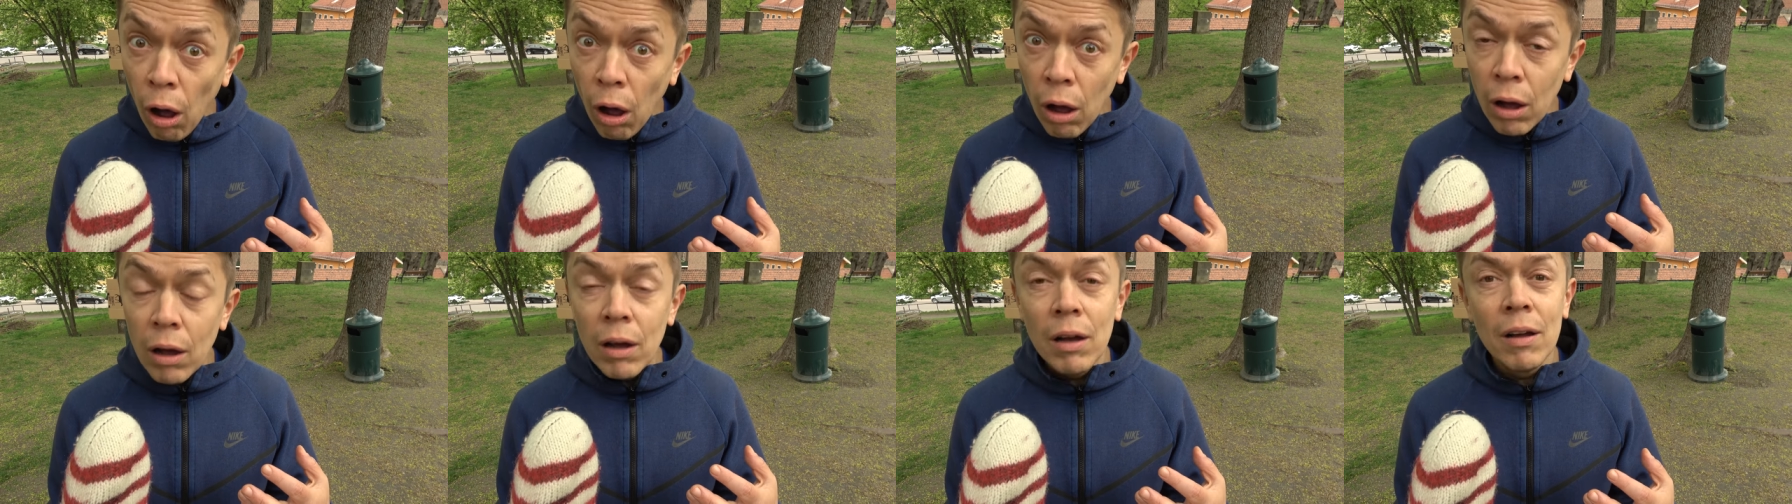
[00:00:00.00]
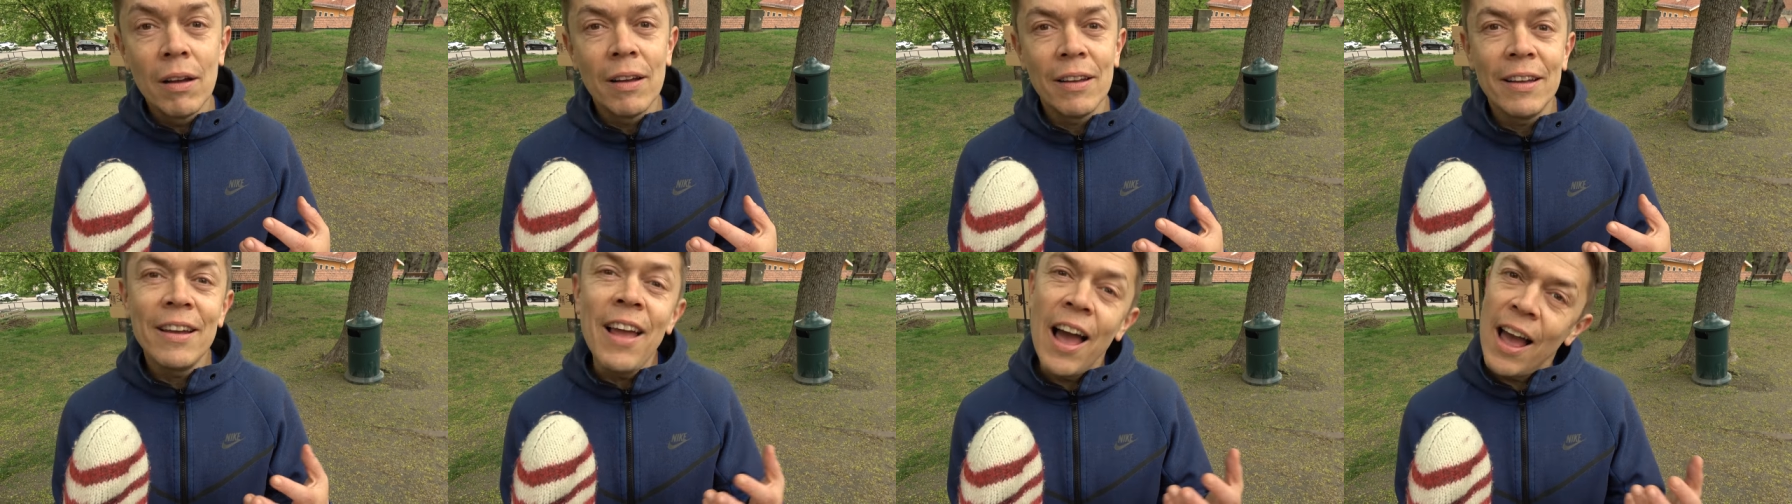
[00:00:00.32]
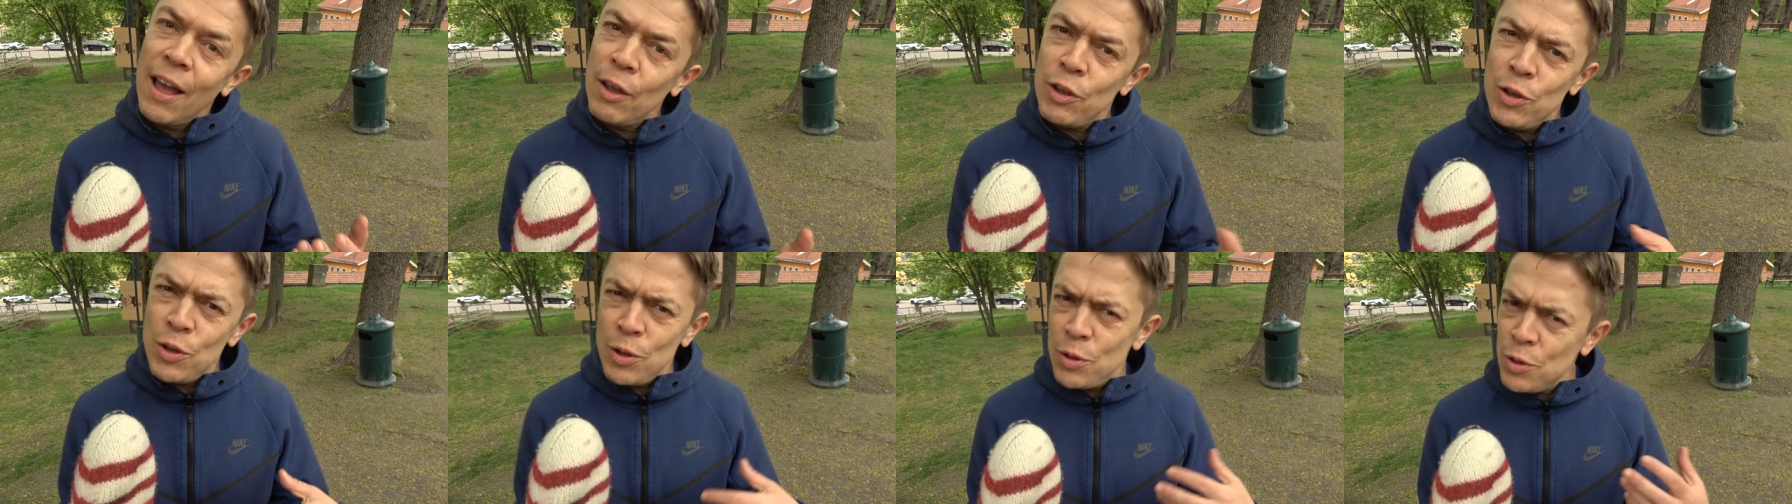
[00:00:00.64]
oh.
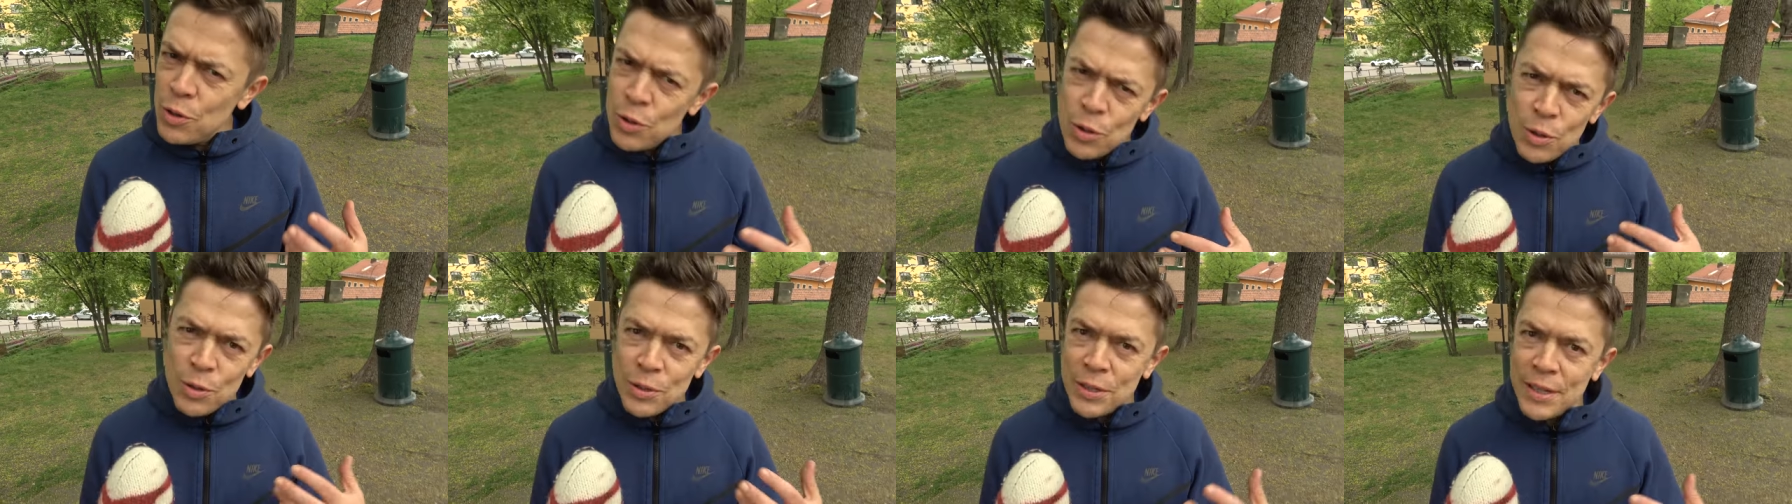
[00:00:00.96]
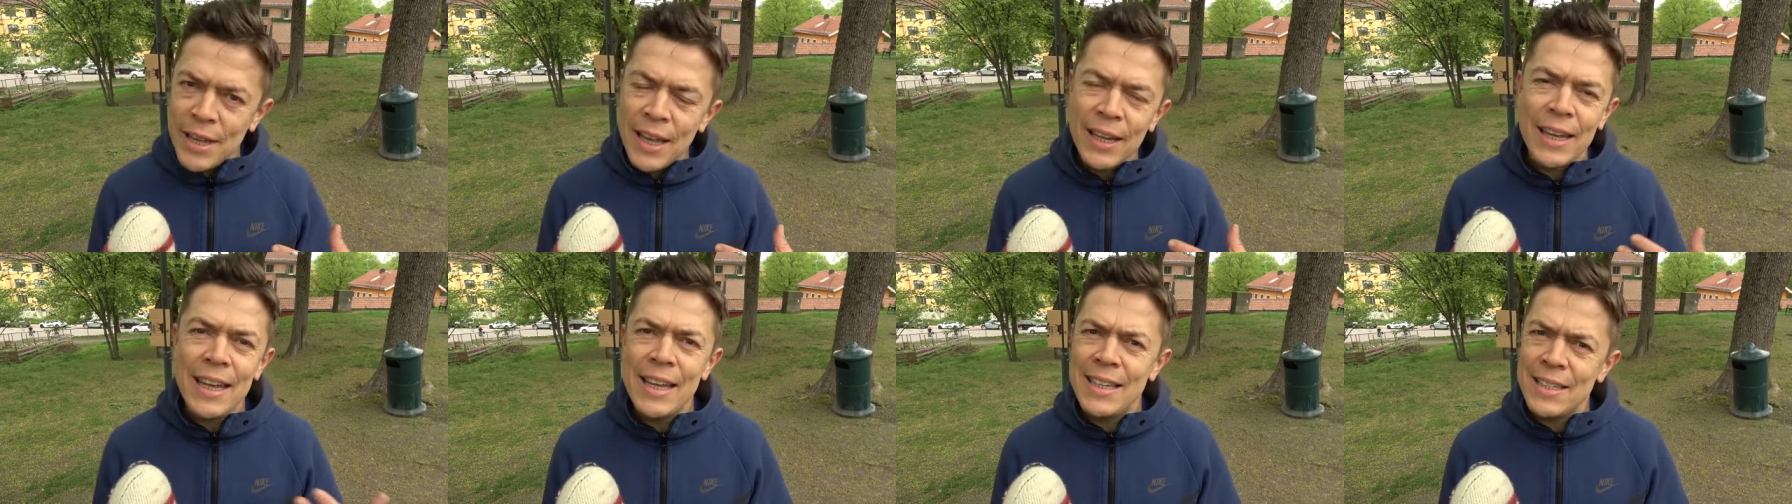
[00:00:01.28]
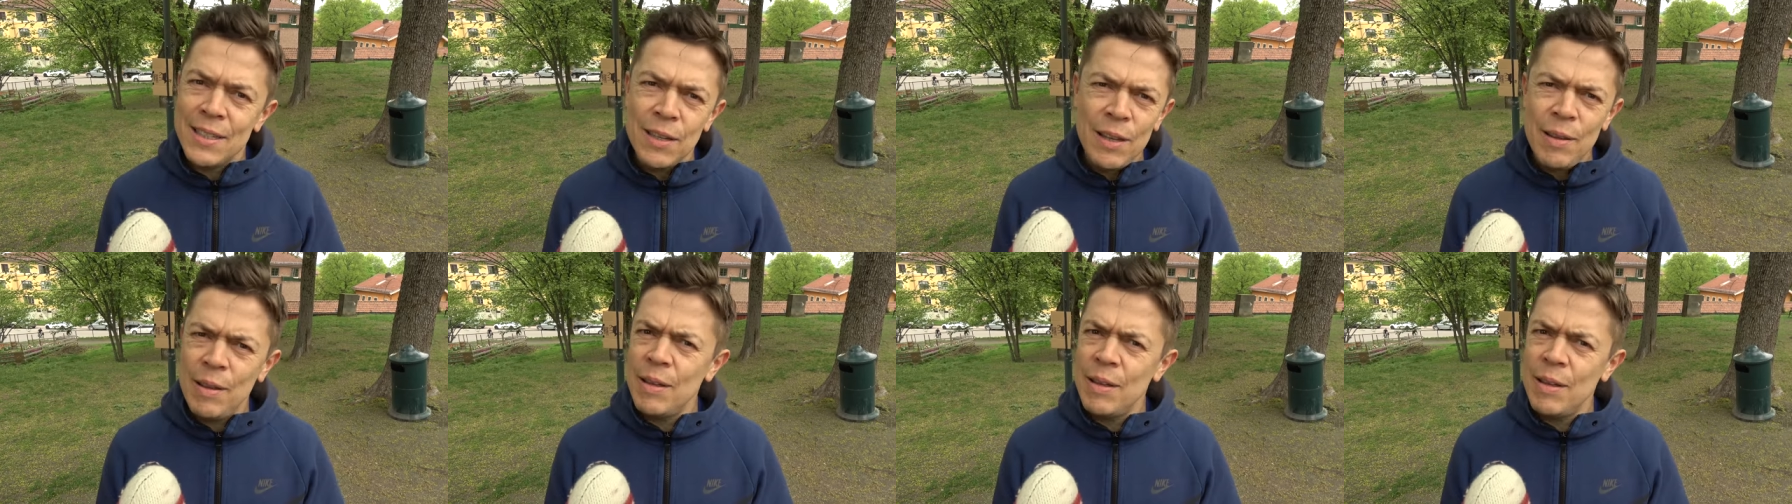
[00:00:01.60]
Yeah, you use that. Is